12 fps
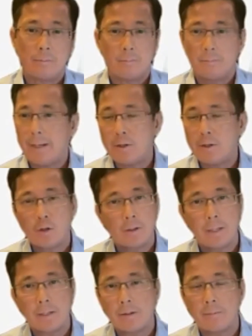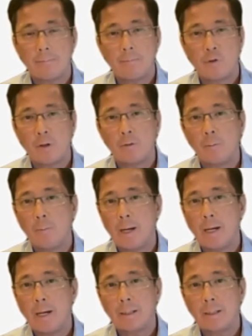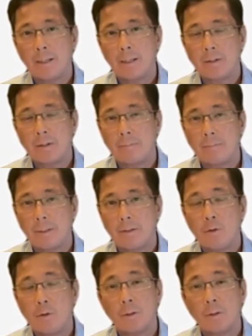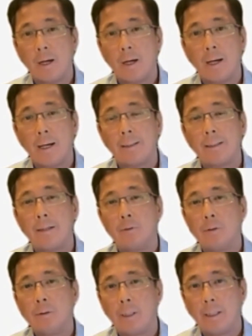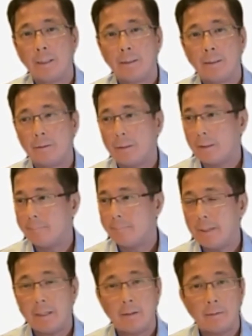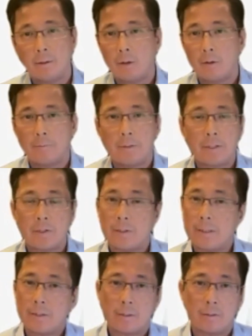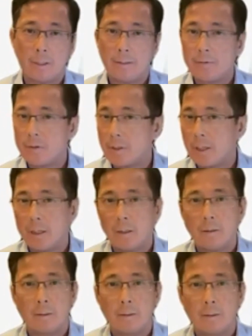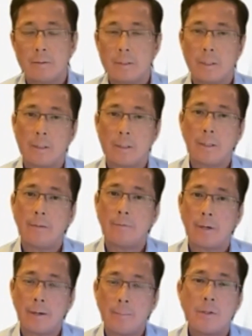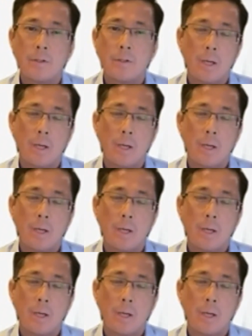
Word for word: Asia as a general market has an unusually high level, and many a lot of it's linked to lifestyle and uh, environment,